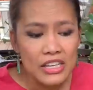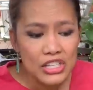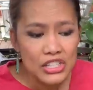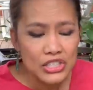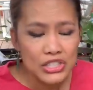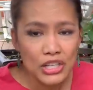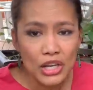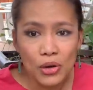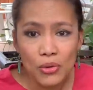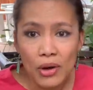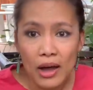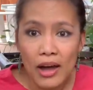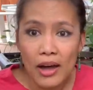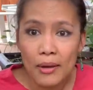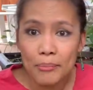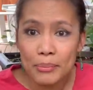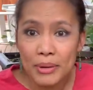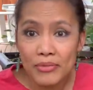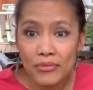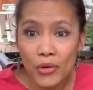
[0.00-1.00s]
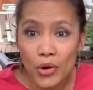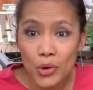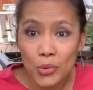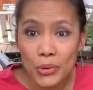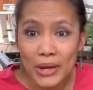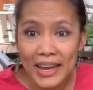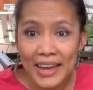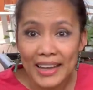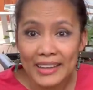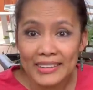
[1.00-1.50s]
So uh, before
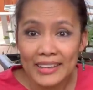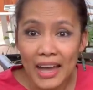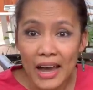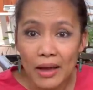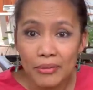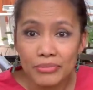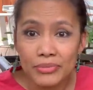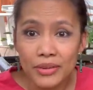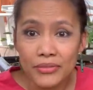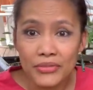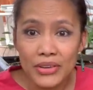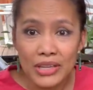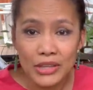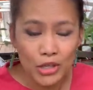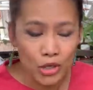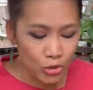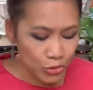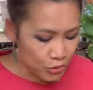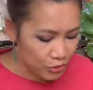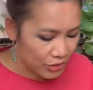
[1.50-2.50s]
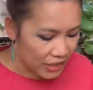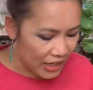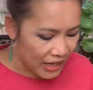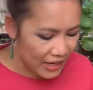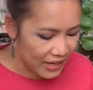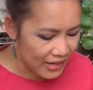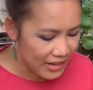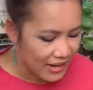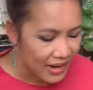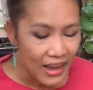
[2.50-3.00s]
we end up the video
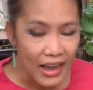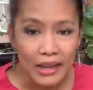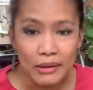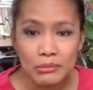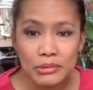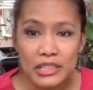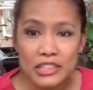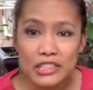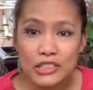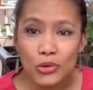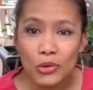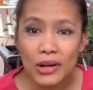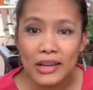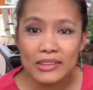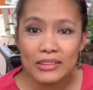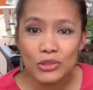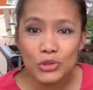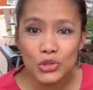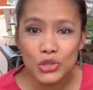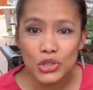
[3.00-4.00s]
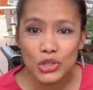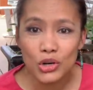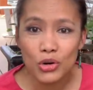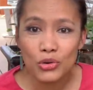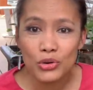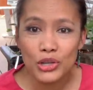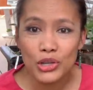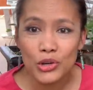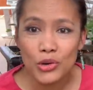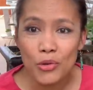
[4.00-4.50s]
today, I'm just going to show
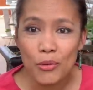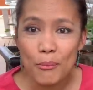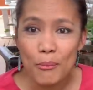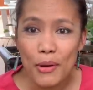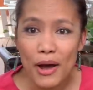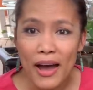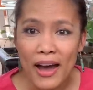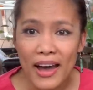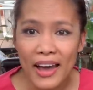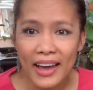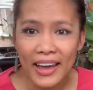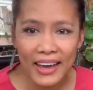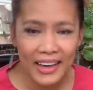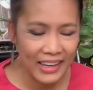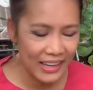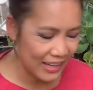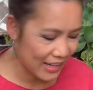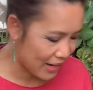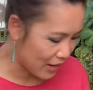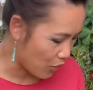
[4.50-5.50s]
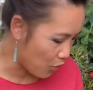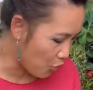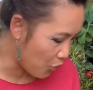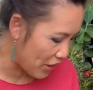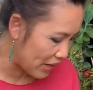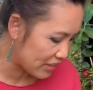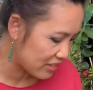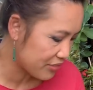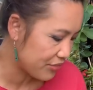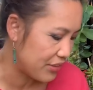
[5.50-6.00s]
you my
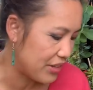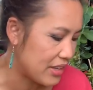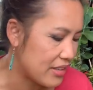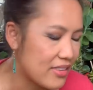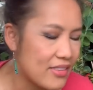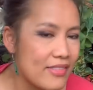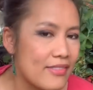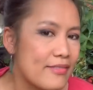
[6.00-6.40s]
whale fin.